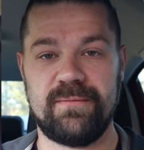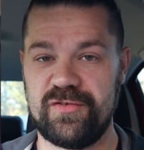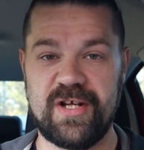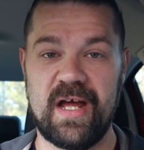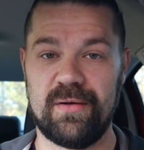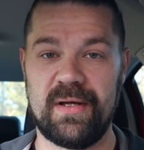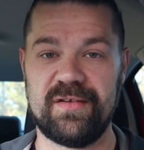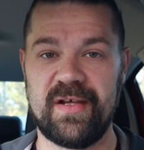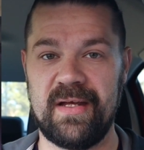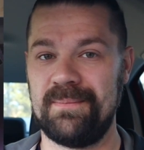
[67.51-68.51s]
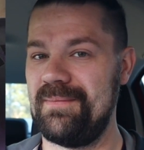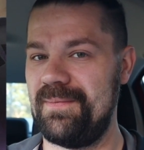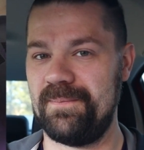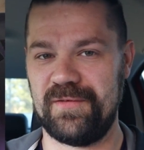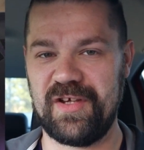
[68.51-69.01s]
Shadow Entei,
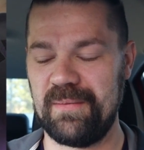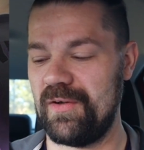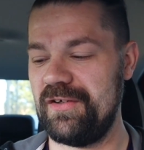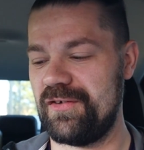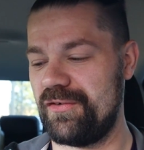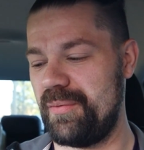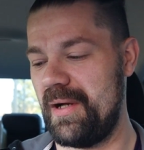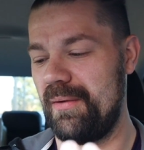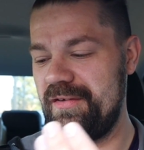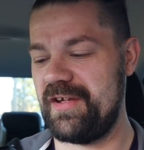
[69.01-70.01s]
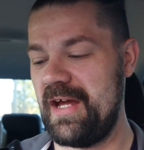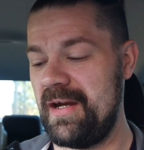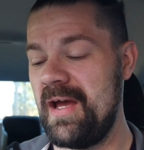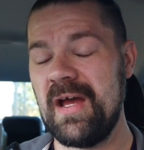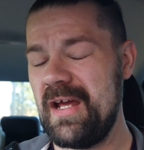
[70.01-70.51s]
same research we always get.